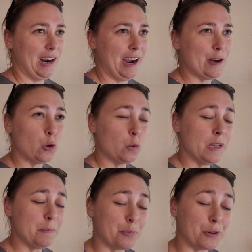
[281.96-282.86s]
I
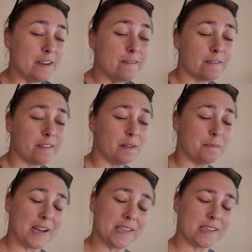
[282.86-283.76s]
normally brief
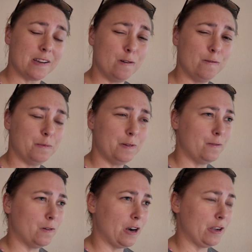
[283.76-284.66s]
myself
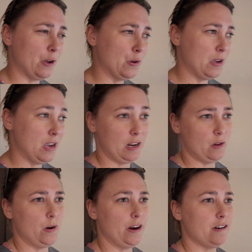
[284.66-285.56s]
before I go
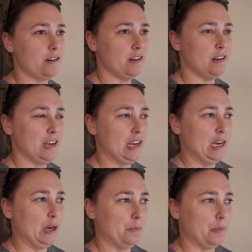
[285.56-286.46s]
anywhere,
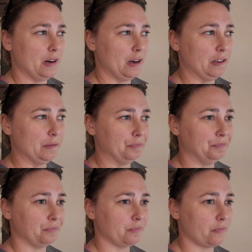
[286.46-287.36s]
but
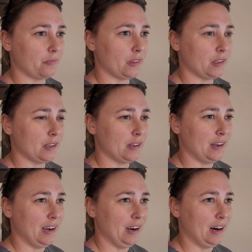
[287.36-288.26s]

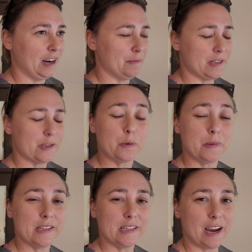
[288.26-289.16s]
I've been so
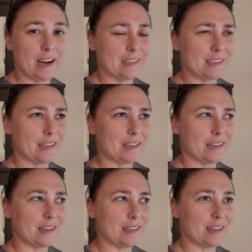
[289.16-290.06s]
busy I
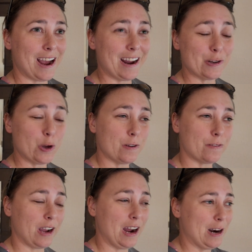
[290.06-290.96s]
kind of totally
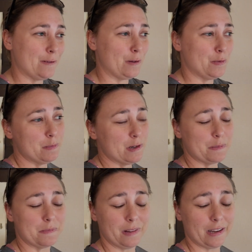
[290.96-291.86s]
forgot. I remember
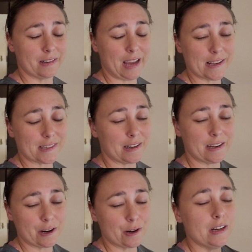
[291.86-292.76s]
some like dates, like the
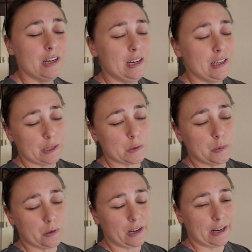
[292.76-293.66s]
year this was
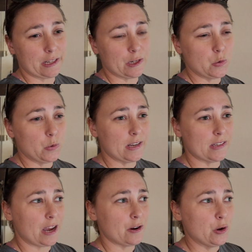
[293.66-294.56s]
built in
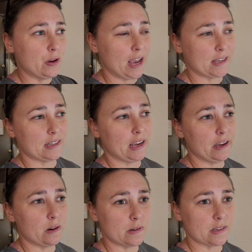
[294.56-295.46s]
1920s. I know
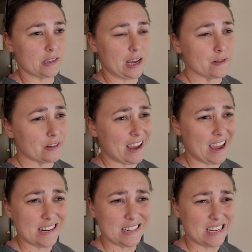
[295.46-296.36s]
Cassadaga was established in like
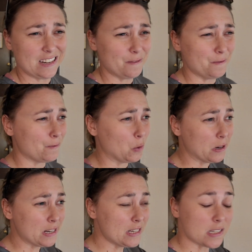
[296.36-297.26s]

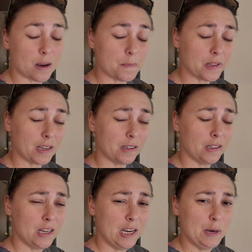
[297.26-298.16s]
1840 something,
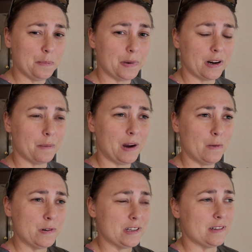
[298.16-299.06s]
But I
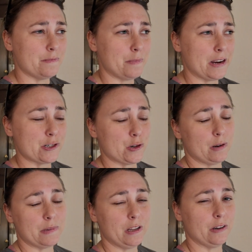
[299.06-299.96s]
want to make sure
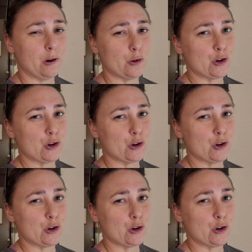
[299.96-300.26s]
I'm telling y'all